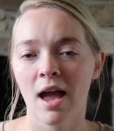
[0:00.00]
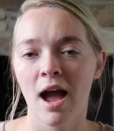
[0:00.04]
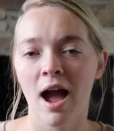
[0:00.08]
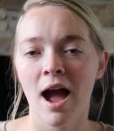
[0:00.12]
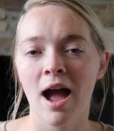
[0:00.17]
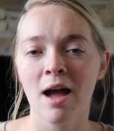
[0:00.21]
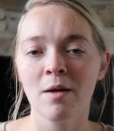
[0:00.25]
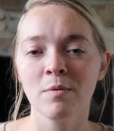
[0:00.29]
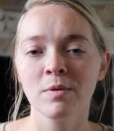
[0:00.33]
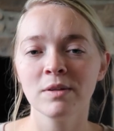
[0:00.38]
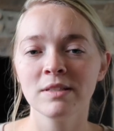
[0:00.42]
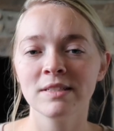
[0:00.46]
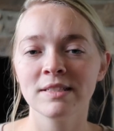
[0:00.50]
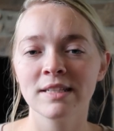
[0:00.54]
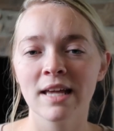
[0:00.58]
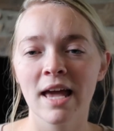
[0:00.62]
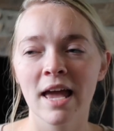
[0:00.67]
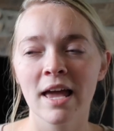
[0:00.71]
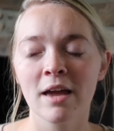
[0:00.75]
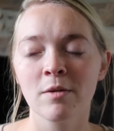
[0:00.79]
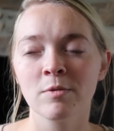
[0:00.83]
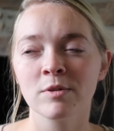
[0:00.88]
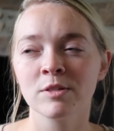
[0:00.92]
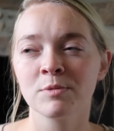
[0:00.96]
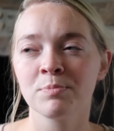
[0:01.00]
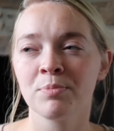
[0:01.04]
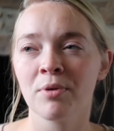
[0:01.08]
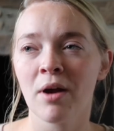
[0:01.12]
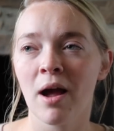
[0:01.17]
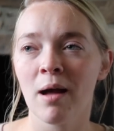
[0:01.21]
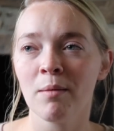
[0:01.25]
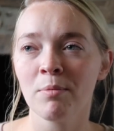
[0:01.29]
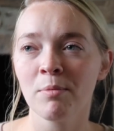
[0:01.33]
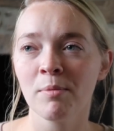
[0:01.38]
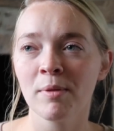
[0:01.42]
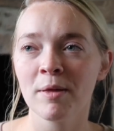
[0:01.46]
I would say it was
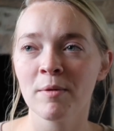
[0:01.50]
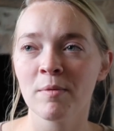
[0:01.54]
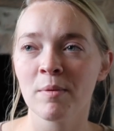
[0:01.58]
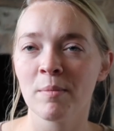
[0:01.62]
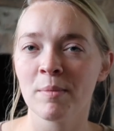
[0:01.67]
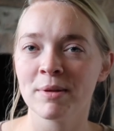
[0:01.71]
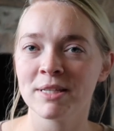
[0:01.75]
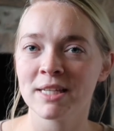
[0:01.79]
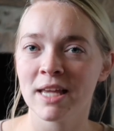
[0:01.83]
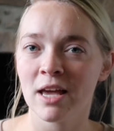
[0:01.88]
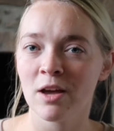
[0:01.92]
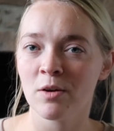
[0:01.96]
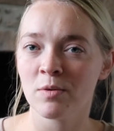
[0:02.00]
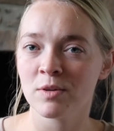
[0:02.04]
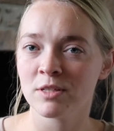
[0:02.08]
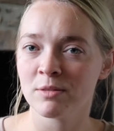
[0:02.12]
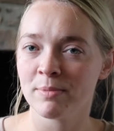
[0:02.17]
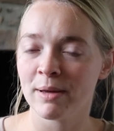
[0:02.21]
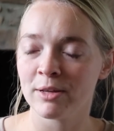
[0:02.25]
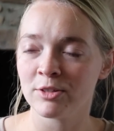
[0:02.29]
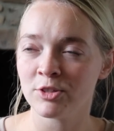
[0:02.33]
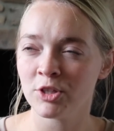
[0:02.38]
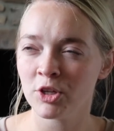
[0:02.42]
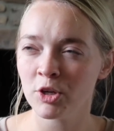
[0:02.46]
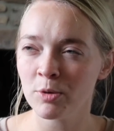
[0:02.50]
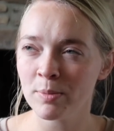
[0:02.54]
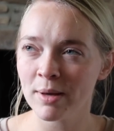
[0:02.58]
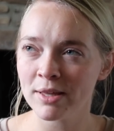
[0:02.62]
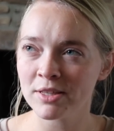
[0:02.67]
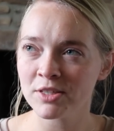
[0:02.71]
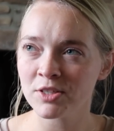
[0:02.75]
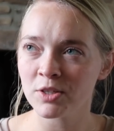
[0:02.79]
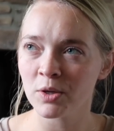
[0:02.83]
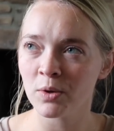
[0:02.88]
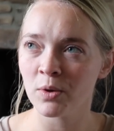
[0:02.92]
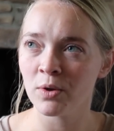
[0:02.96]
probably when Mateo was about two
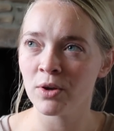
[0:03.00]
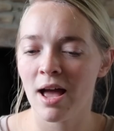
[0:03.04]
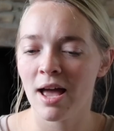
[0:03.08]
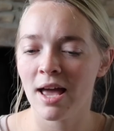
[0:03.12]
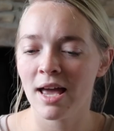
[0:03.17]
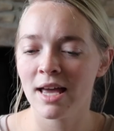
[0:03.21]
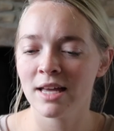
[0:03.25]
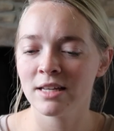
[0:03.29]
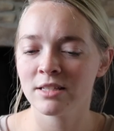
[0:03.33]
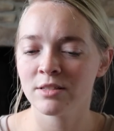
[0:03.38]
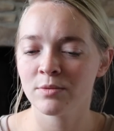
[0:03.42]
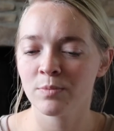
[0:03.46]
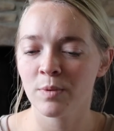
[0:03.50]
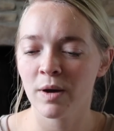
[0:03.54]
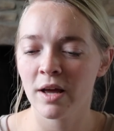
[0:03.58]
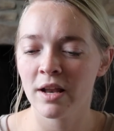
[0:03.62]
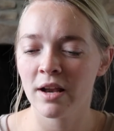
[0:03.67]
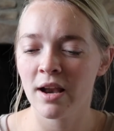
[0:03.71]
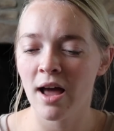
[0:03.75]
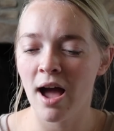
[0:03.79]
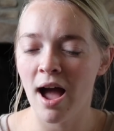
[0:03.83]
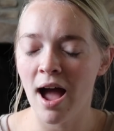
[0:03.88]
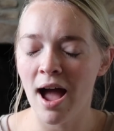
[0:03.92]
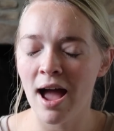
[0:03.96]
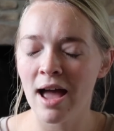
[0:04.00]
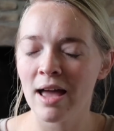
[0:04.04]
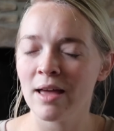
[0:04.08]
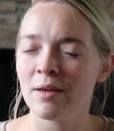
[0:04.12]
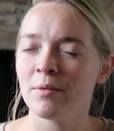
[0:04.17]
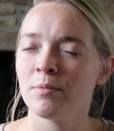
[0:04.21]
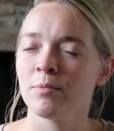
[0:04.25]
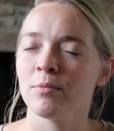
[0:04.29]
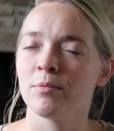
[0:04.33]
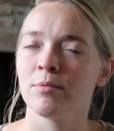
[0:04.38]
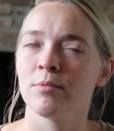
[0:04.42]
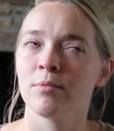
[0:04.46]
months old is when I
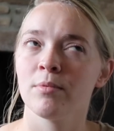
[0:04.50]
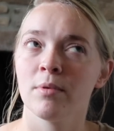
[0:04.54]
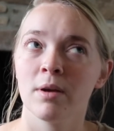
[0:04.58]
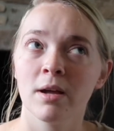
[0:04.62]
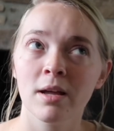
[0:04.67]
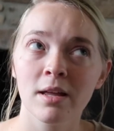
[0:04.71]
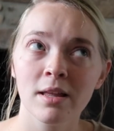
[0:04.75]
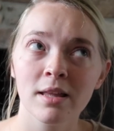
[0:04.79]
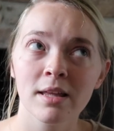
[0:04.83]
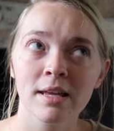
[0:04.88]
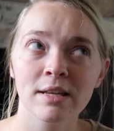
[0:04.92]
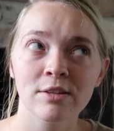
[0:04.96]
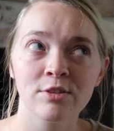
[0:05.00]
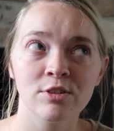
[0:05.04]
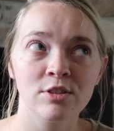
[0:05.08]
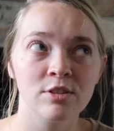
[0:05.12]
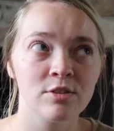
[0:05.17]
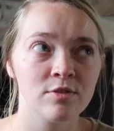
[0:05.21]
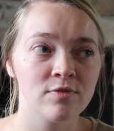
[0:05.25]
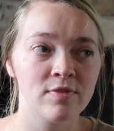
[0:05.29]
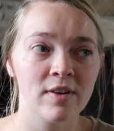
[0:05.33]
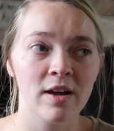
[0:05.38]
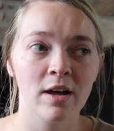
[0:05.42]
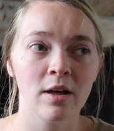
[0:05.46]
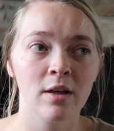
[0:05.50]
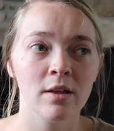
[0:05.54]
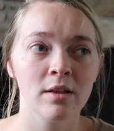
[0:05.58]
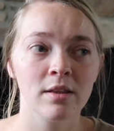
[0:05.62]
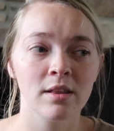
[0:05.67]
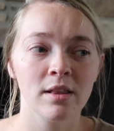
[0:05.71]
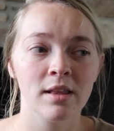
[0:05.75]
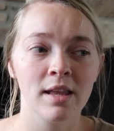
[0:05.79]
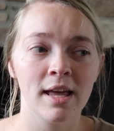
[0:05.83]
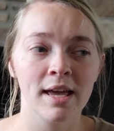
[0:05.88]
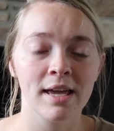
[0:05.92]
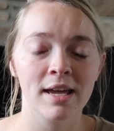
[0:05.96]
really just felt
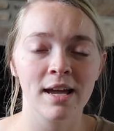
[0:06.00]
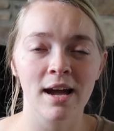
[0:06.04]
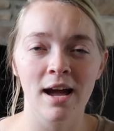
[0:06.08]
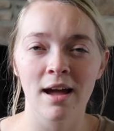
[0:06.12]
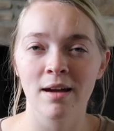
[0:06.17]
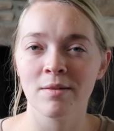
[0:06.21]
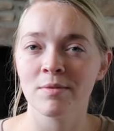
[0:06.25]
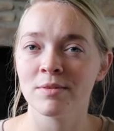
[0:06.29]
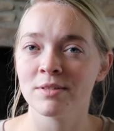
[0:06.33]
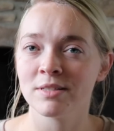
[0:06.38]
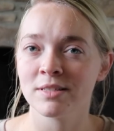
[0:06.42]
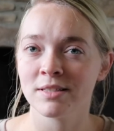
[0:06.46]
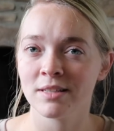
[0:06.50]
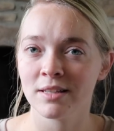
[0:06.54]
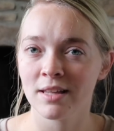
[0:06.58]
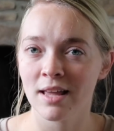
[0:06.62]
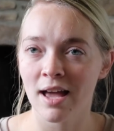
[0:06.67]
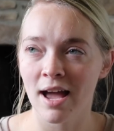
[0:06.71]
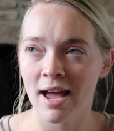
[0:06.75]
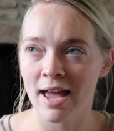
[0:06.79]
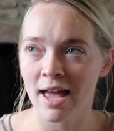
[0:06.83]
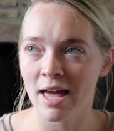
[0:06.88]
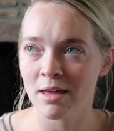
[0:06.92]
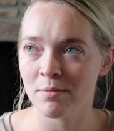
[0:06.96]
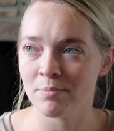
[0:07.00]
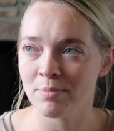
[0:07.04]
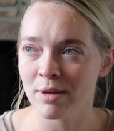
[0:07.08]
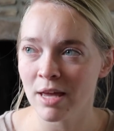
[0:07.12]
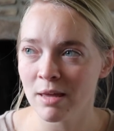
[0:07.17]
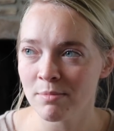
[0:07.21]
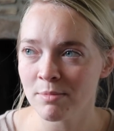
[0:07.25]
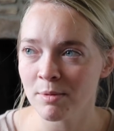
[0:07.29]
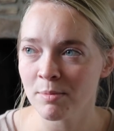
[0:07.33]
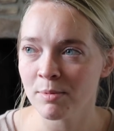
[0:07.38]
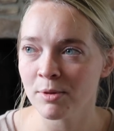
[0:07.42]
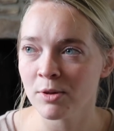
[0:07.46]
like I was, I had
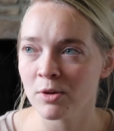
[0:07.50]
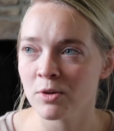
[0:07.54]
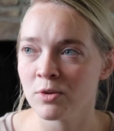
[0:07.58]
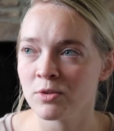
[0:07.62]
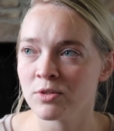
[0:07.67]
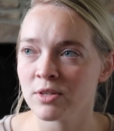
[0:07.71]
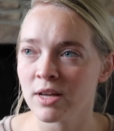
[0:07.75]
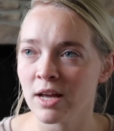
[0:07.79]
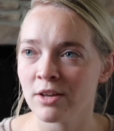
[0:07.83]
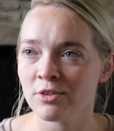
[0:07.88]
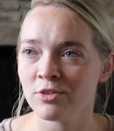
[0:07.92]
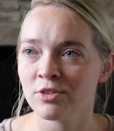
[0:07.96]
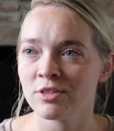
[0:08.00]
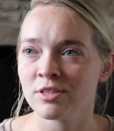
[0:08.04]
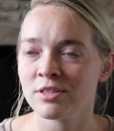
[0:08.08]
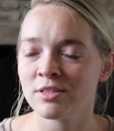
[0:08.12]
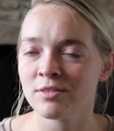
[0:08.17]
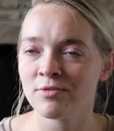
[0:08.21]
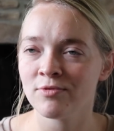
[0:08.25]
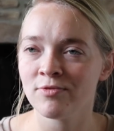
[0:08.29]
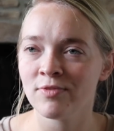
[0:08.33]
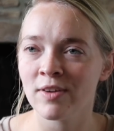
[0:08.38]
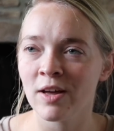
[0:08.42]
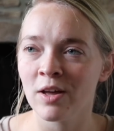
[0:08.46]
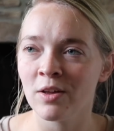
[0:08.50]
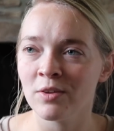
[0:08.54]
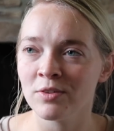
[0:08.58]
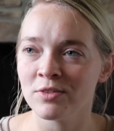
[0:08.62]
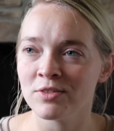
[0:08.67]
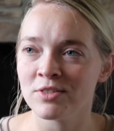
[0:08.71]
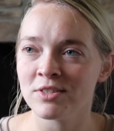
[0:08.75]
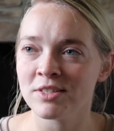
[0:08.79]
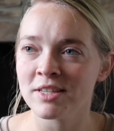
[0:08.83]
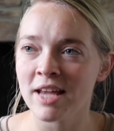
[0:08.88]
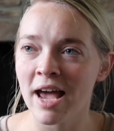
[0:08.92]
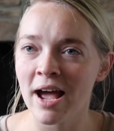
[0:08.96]
baby blues. I just
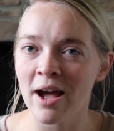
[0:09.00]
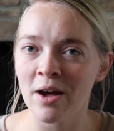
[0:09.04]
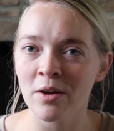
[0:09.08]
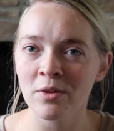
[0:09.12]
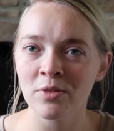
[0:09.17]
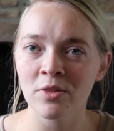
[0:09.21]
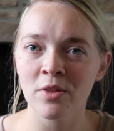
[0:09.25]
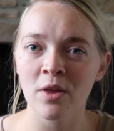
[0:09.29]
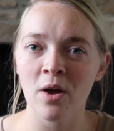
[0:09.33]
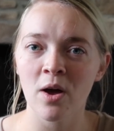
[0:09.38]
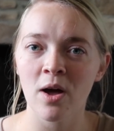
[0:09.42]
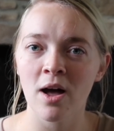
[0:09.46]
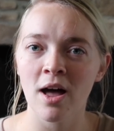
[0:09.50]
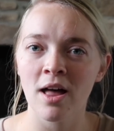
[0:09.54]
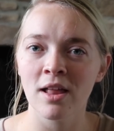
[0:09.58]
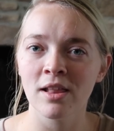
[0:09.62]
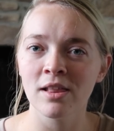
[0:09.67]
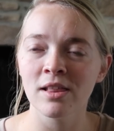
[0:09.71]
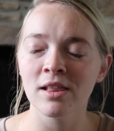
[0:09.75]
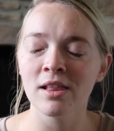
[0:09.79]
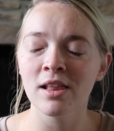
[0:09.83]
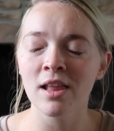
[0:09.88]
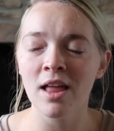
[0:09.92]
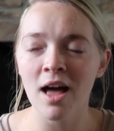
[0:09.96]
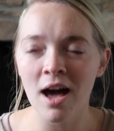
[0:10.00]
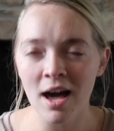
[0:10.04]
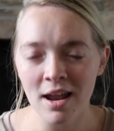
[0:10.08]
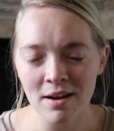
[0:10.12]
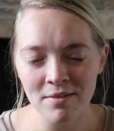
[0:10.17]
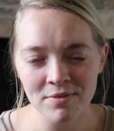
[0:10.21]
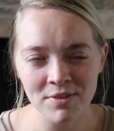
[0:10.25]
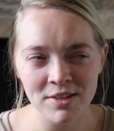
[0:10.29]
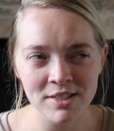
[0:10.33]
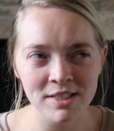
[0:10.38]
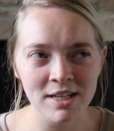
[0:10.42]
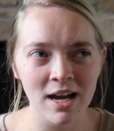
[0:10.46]
felt down a lot
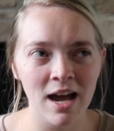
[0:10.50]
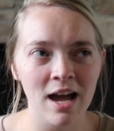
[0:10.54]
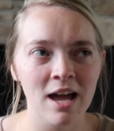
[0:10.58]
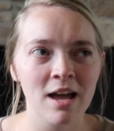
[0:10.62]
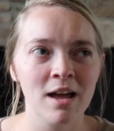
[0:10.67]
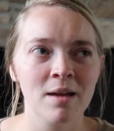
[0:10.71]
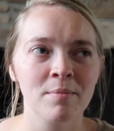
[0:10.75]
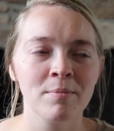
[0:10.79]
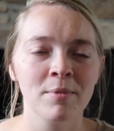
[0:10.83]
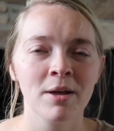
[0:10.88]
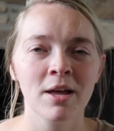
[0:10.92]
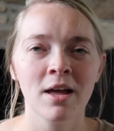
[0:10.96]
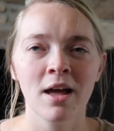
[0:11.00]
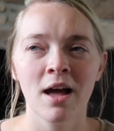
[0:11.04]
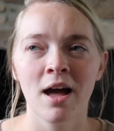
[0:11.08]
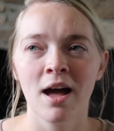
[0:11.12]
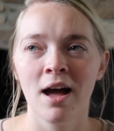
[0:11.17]
of the time.